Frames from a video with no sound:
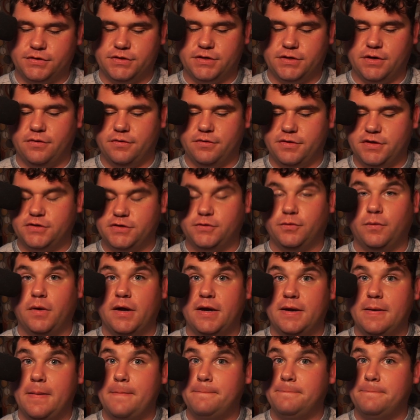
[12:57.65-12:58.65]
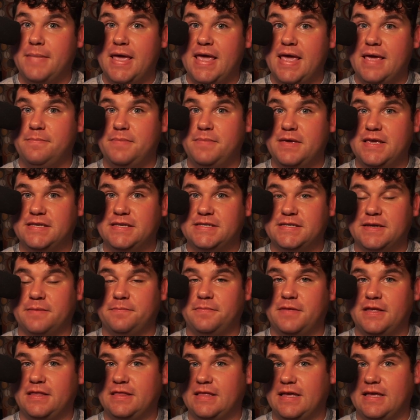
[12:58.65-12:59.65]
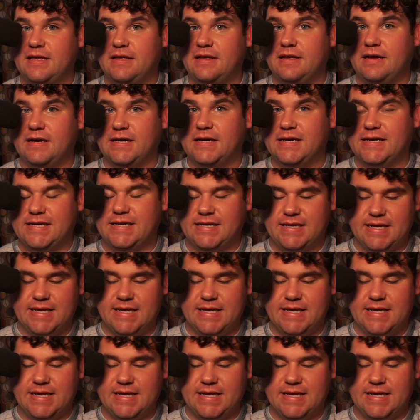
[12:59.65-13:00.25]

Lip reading: So this one may be something that